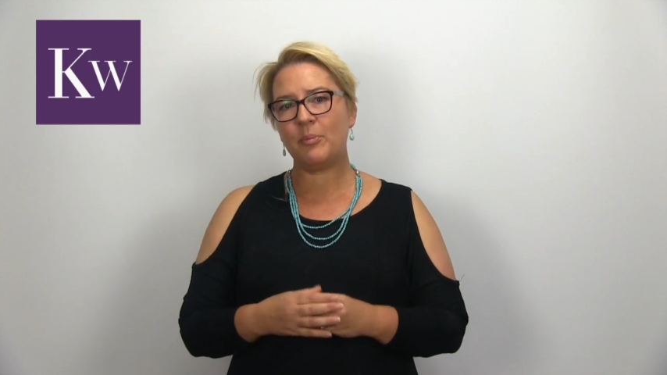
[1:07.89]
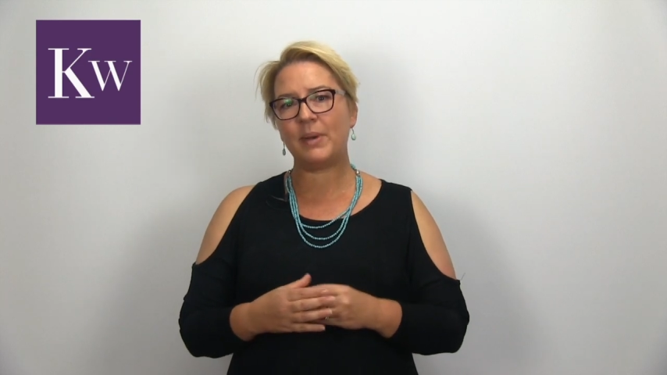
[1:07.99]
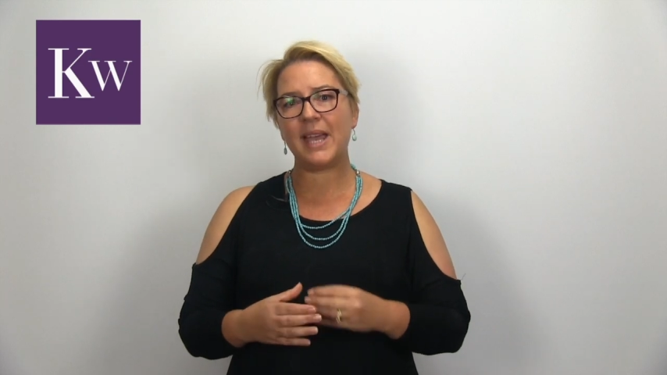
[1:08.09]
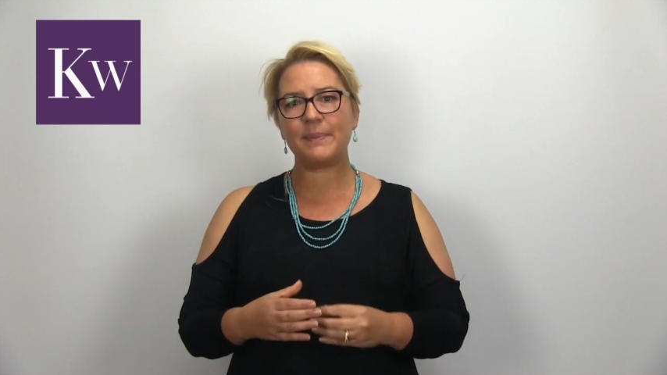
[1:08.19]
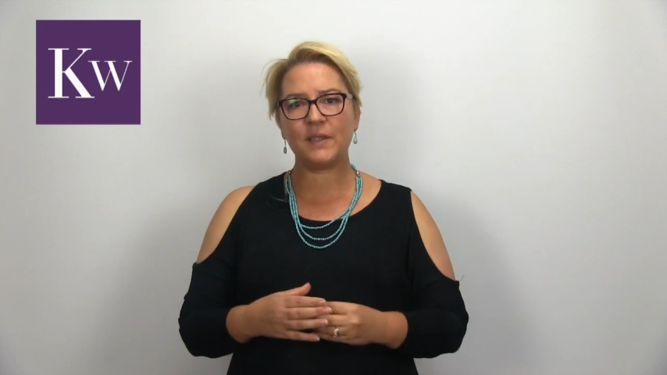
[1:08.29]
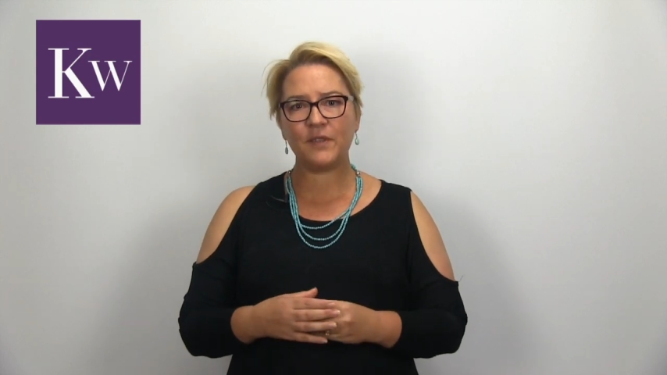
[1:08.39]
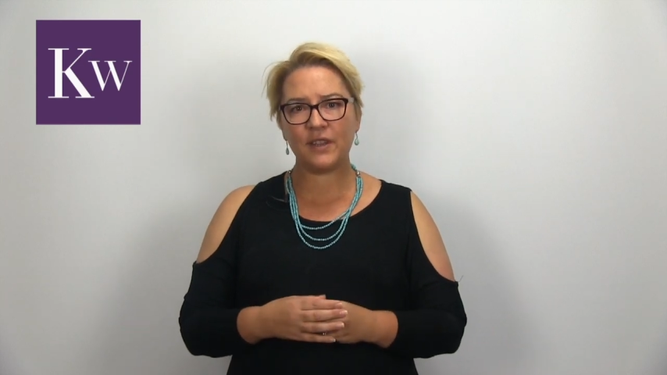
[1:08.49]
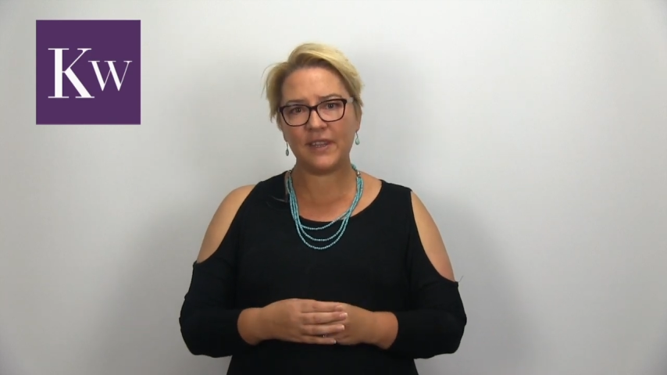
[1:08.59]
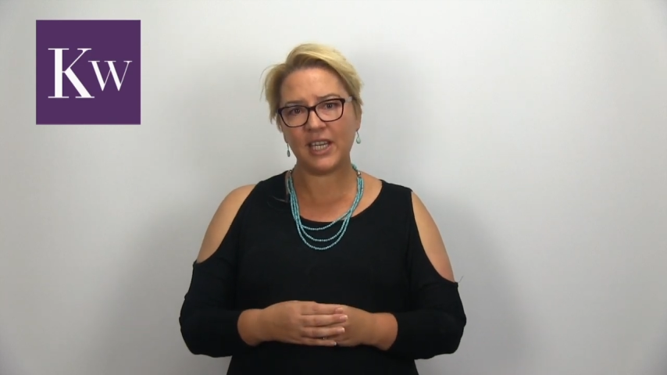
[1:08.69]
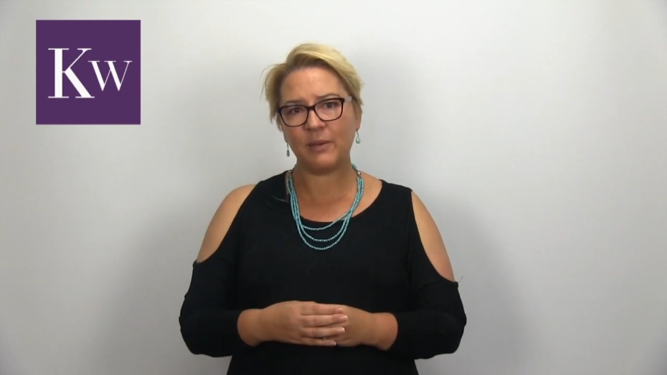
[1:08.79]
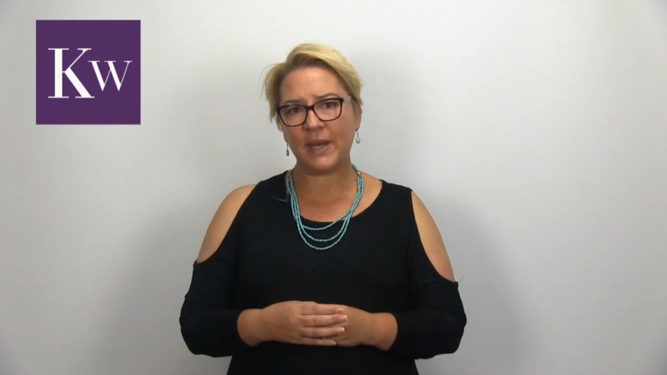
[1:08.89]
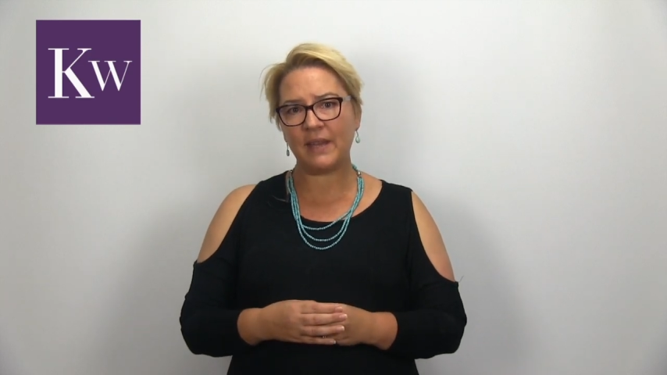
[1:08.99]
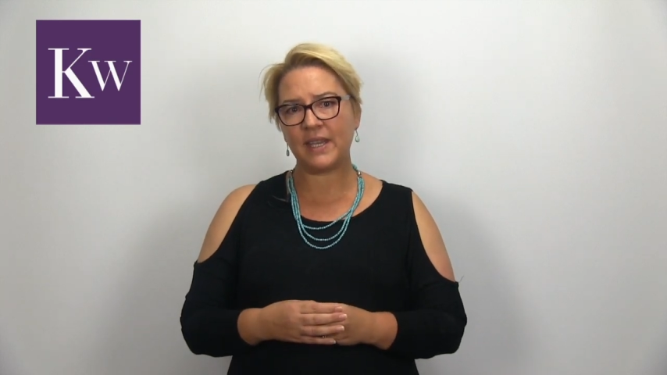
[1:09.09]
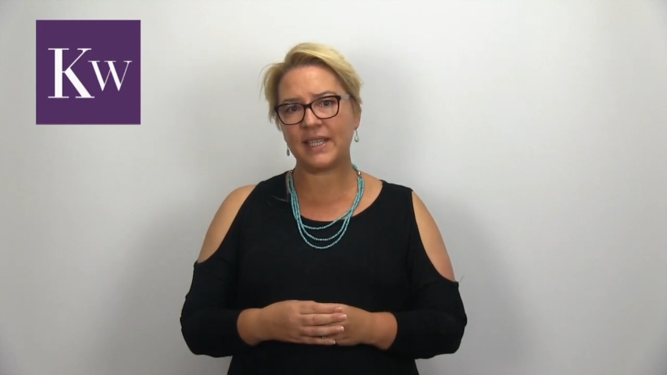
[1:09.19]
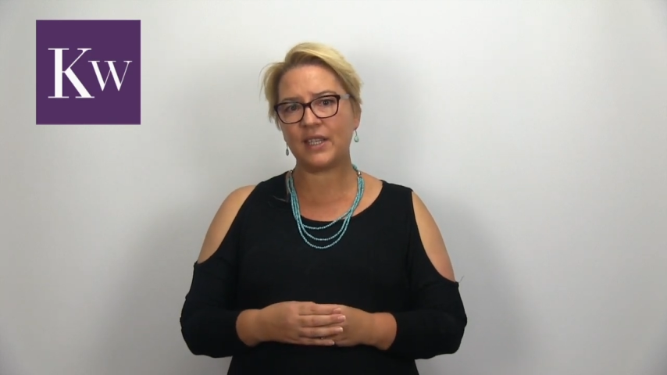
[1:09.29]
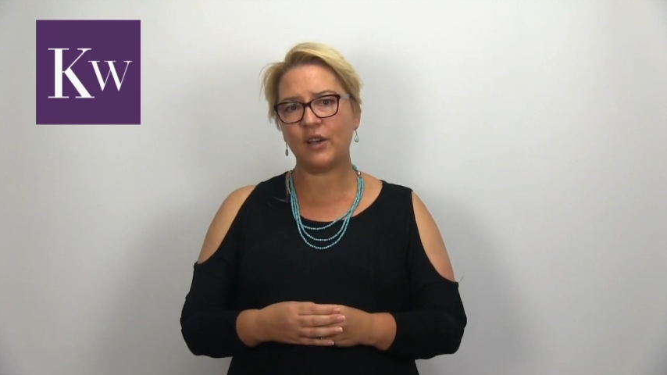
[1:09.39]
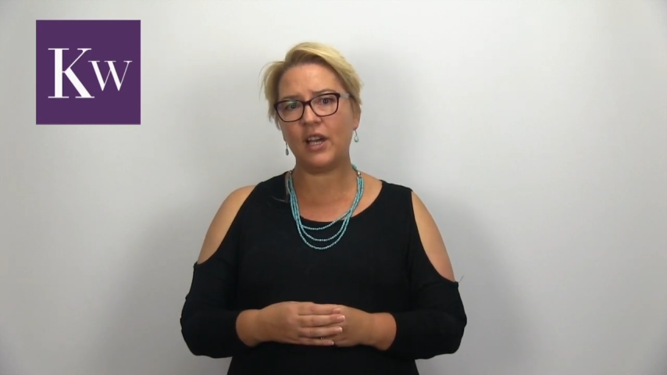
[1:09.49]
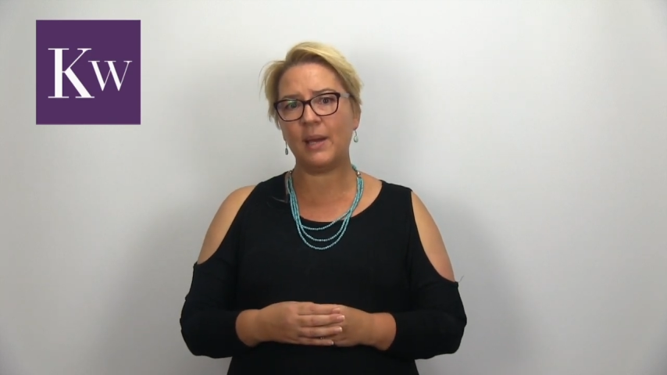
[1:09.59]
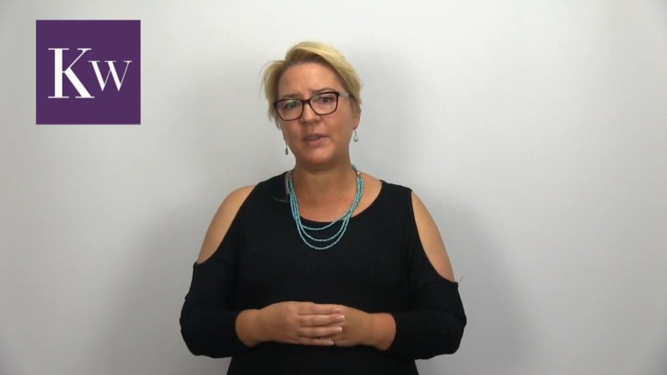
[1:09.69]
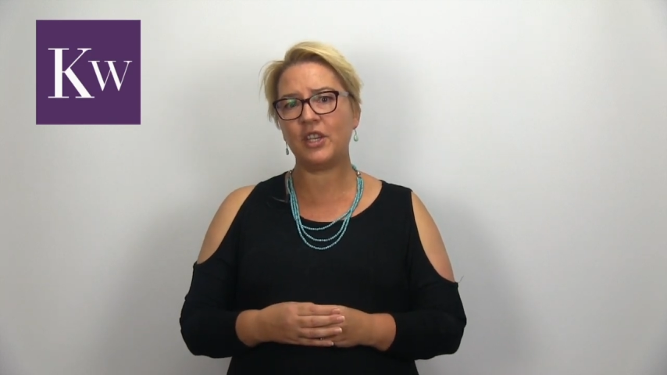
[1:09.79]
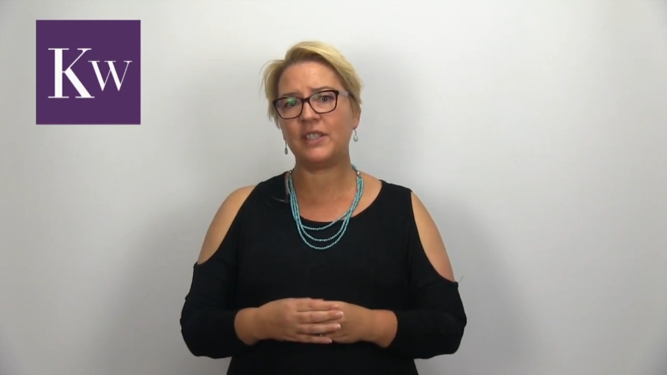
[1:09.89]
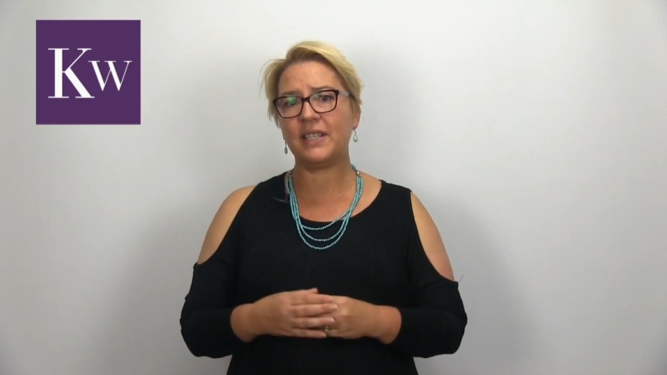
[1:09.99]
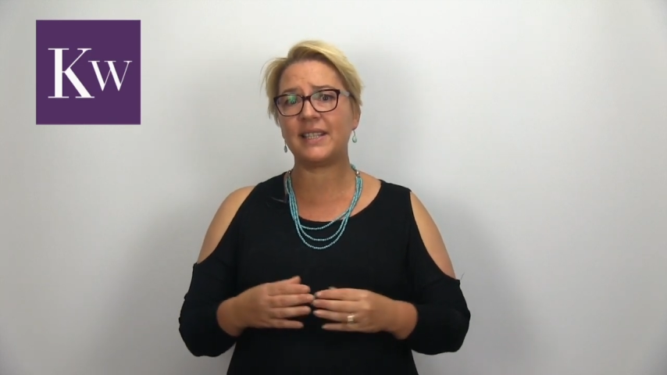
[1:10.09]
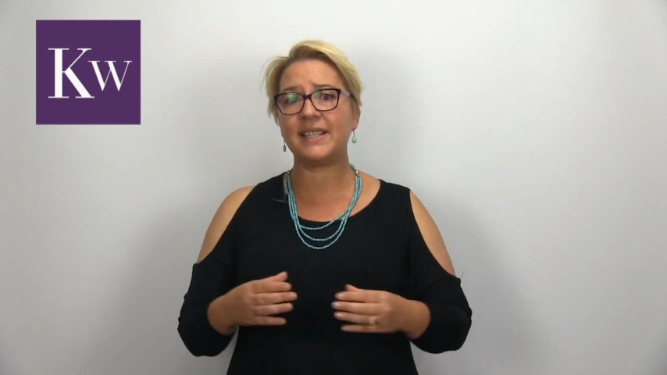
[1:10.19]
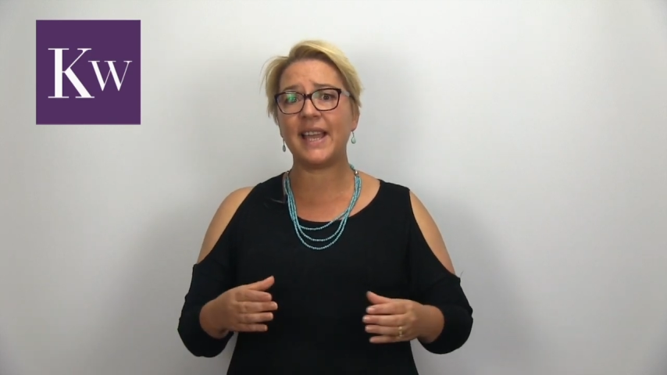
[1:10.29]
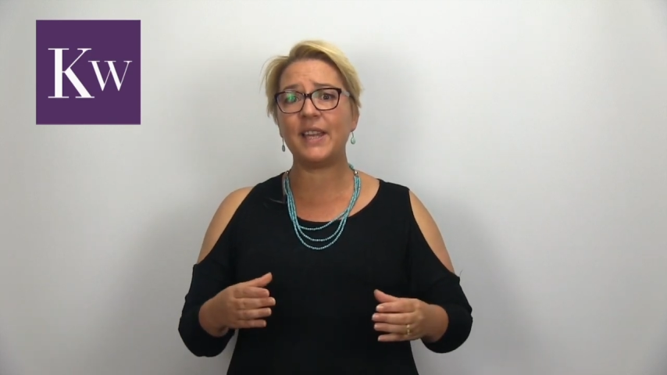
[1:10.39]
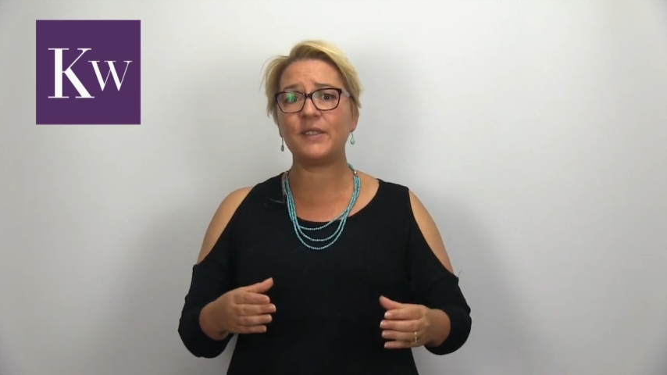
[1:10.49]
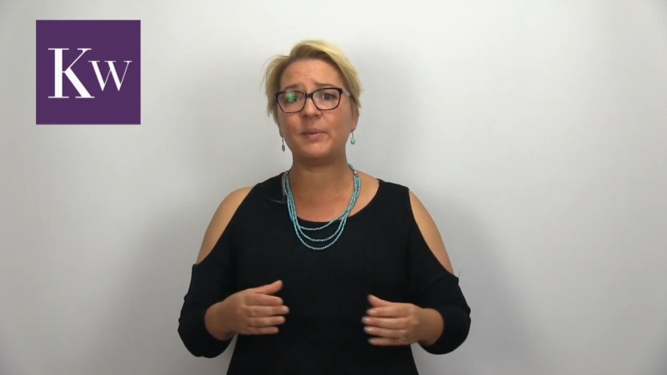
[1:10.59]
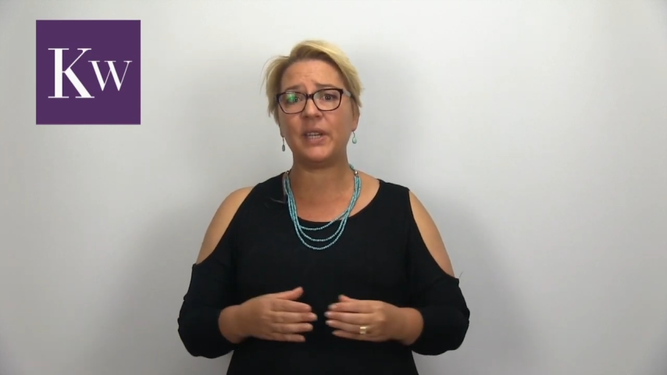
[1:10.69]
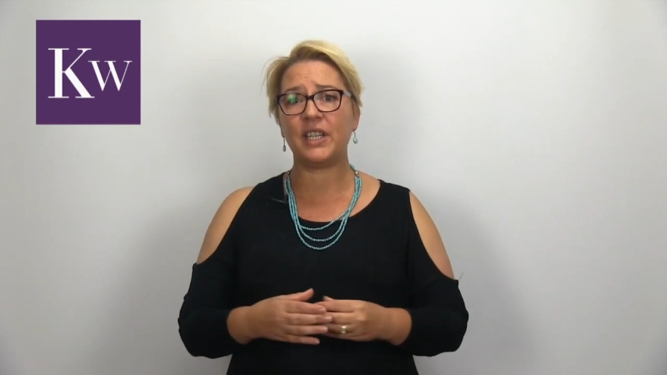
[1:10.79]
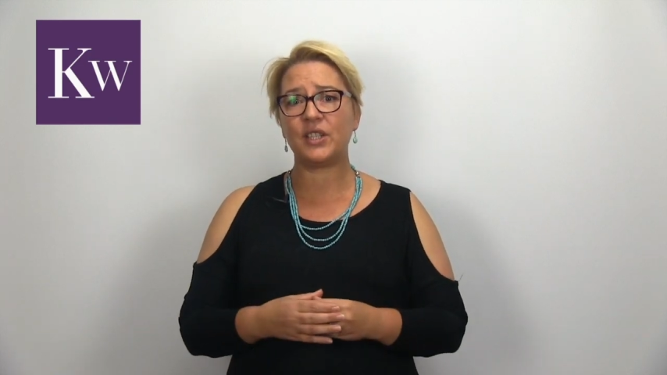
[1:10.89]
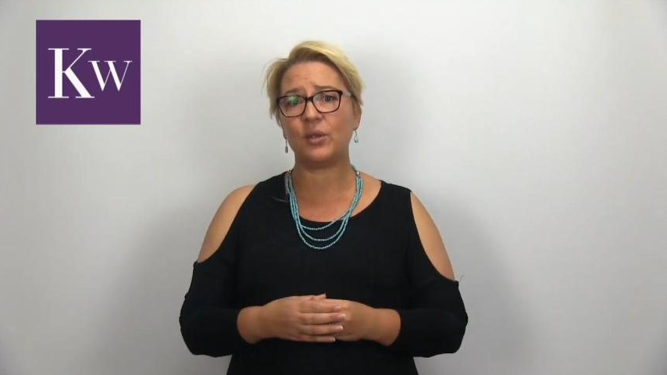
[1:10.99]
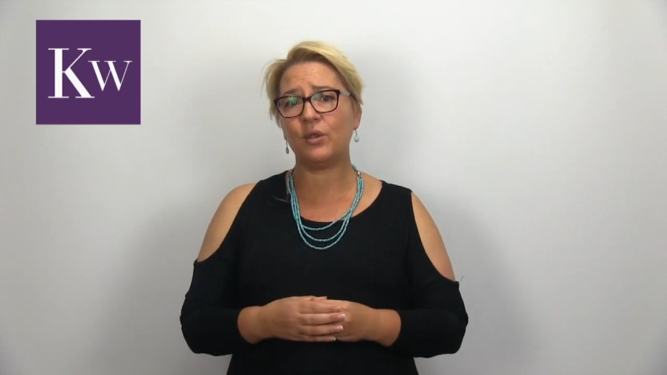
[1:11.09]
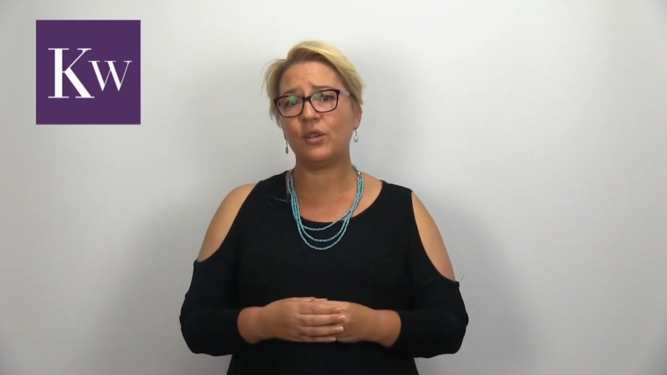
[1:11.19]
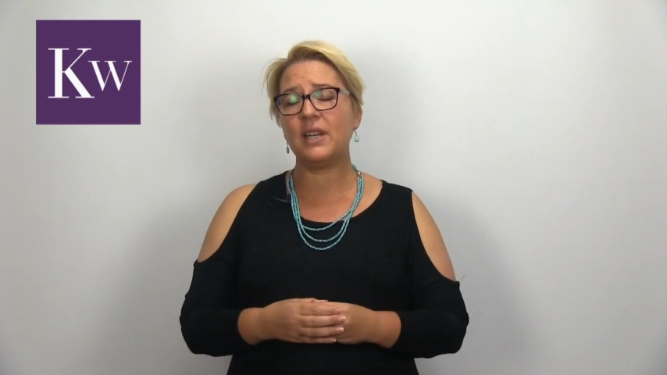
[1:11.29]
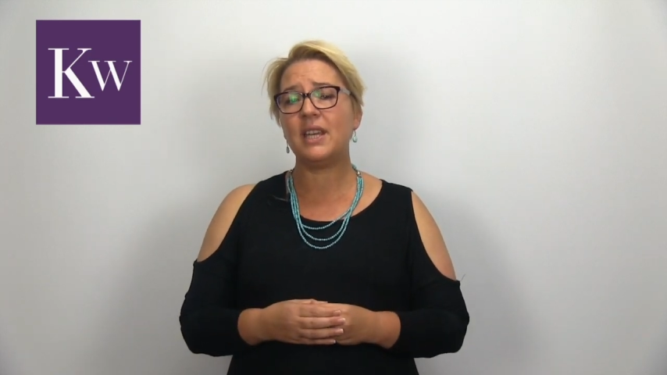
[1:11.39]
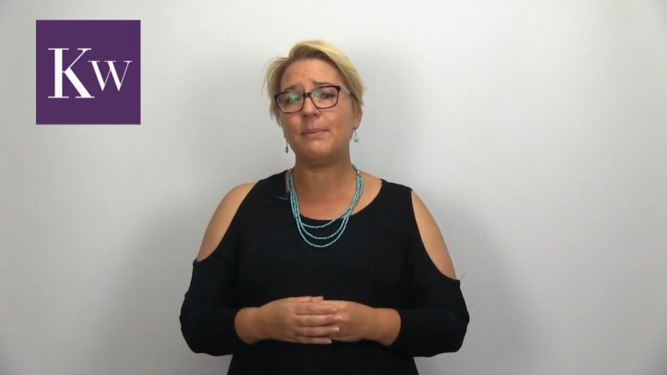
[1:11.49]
Perhaps if you think about that time that you did a sales pitch or